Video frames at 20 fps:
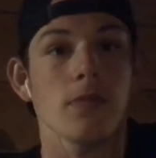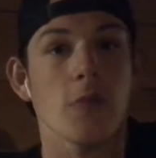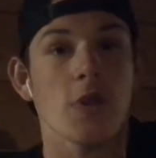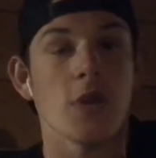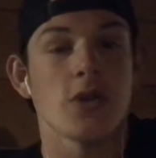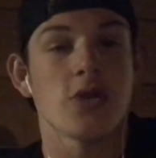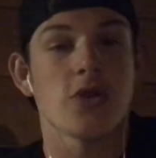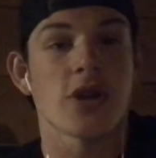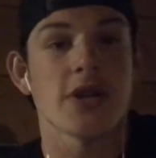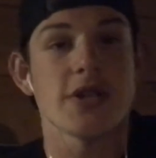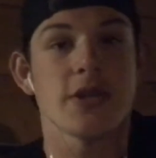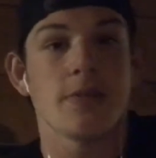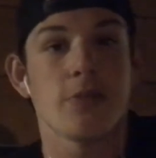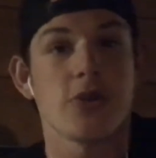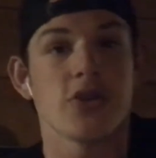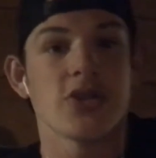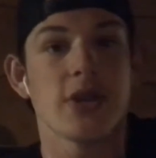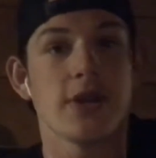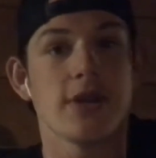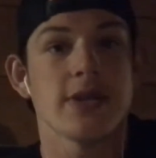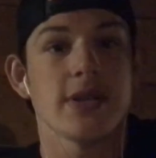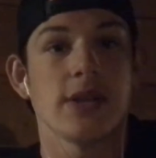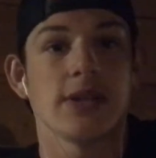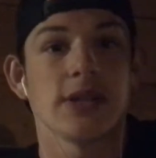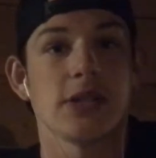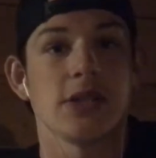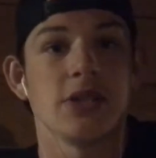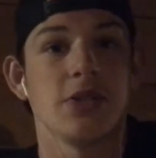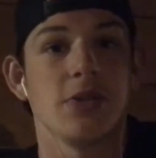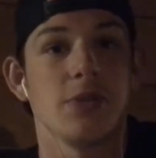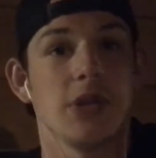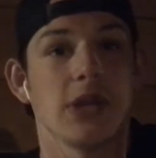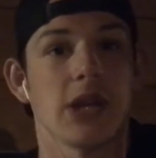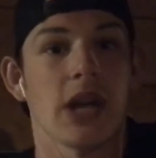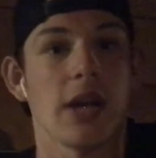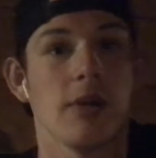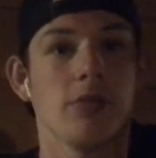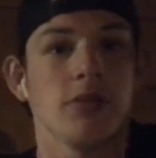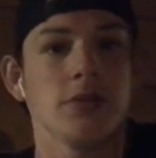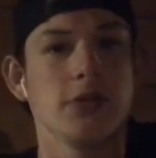tricep pushdowns that I like to do with the
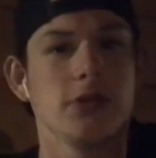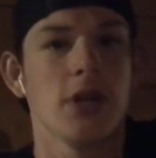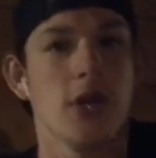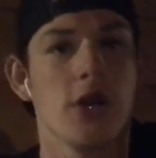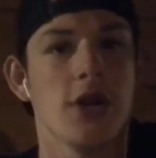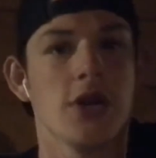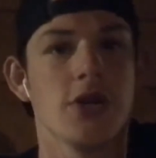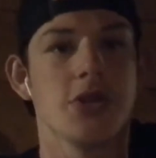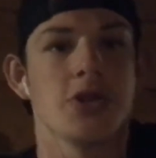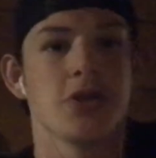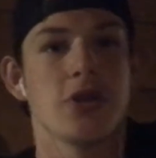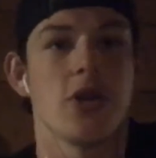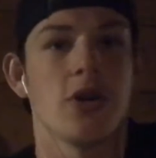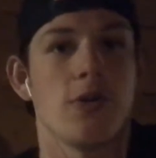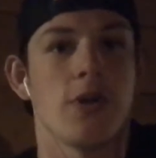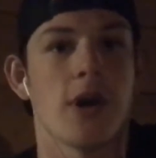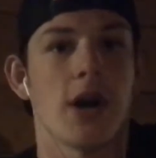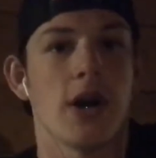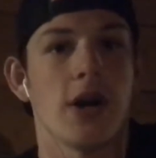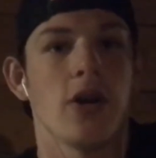cables. So I